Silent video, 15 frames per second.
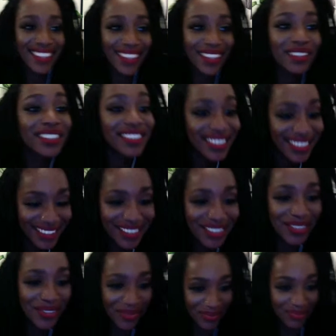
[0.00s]
I'm
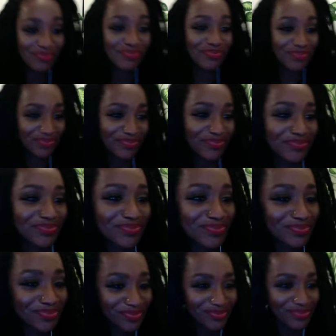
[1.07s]
not
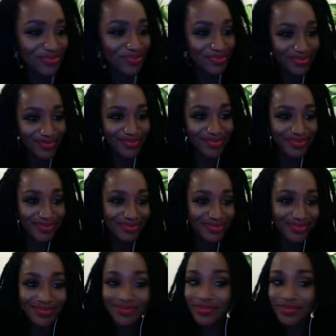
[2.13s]
a good employee